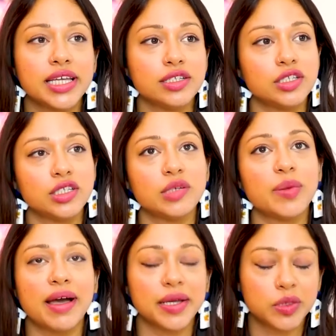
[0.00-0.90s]
it's just
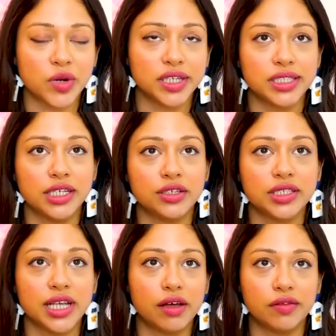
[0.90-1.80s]
about expressing
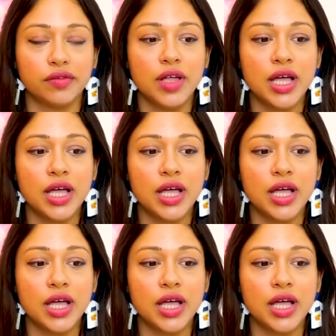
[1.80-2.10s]
yourself.